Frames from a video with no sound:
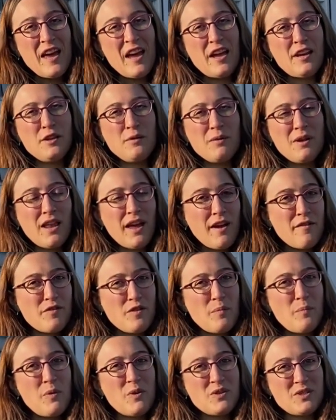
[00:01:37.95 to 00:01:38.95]
and you will have
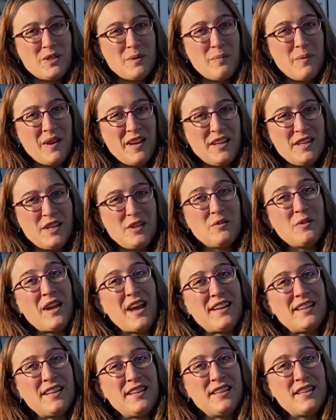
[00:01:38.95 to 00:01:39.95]
the possibility to
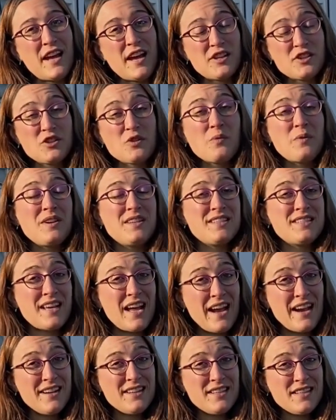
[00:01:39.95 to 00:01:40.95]
get in touch with
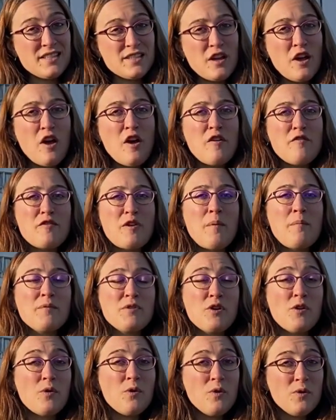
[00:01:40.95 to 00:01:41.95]
scientists from
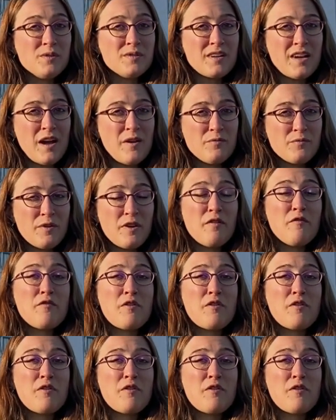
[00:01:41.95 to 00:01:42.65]
your own country,